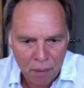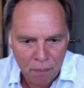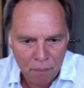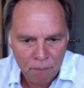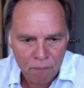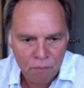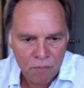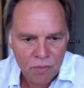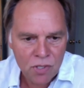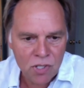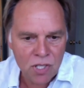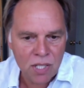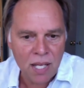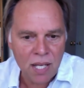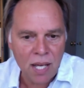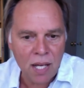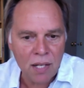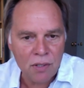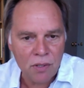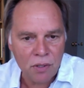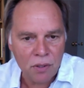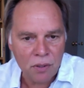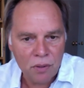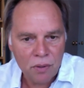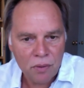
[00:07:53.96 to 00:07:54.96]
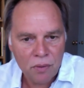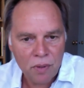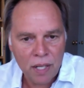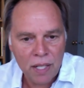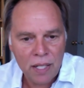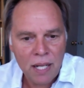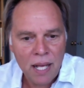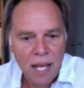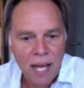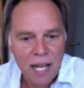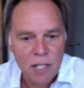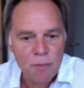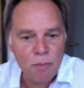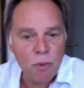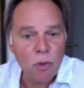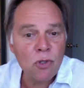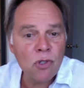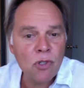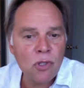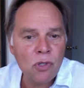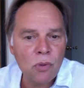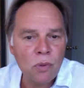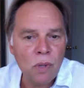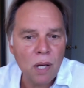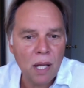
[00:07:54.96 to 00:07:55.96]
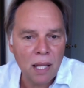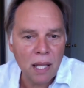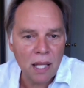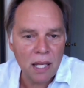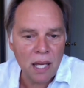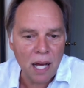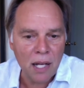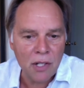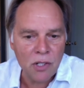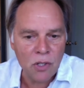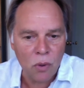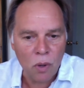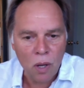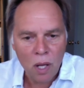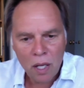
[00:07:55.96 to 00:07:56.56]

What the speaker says: Staccato, right? As opposed to legato.